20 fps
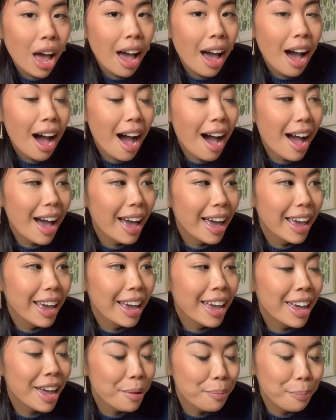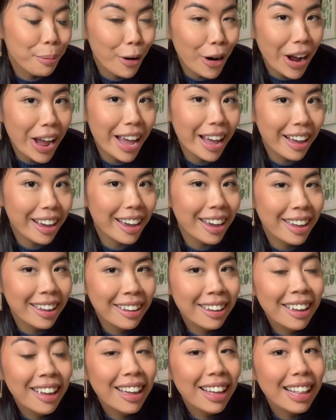I am praying
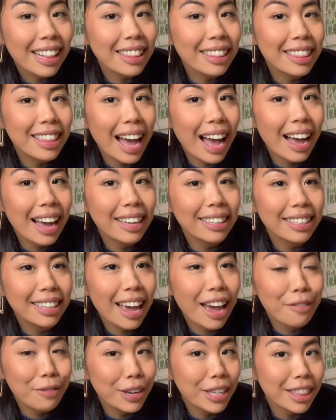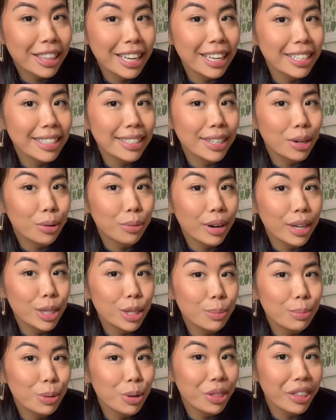that everything still
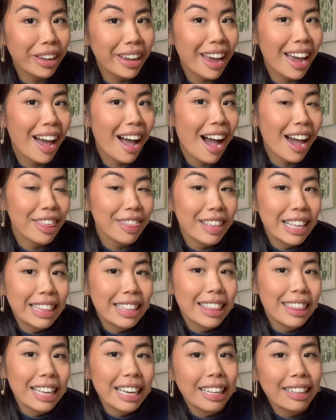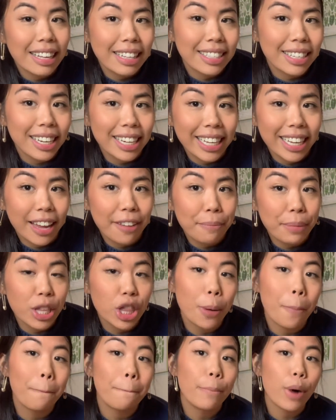runs smoothly. I think the thing that's gonna give me
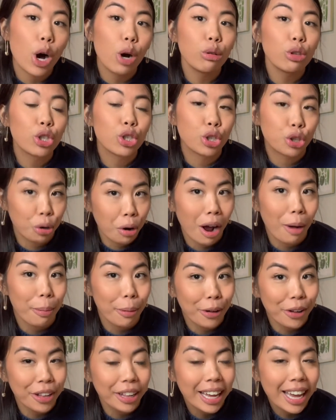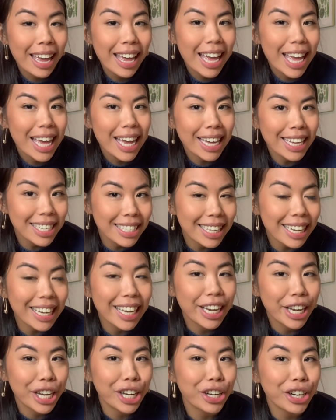the most trouble is
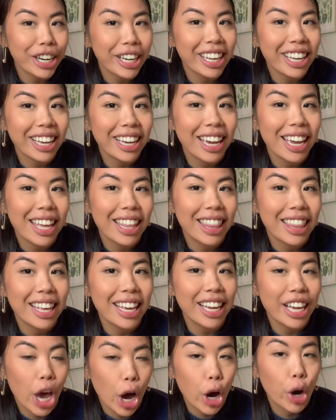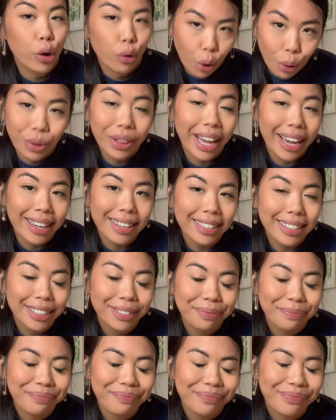adhering the grow light.
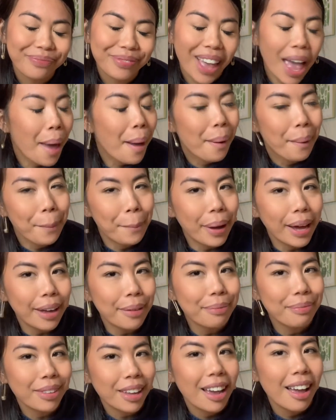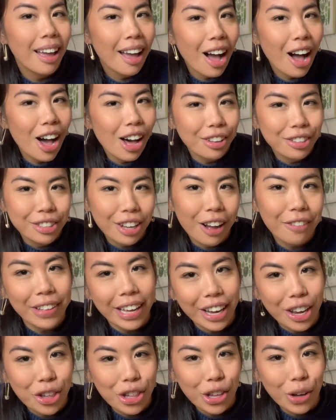But I'll solve
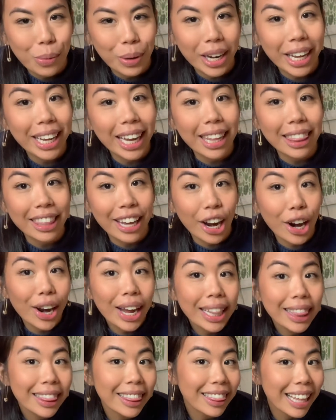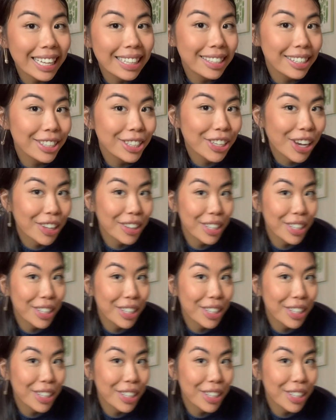that issue when I get there. Let's install these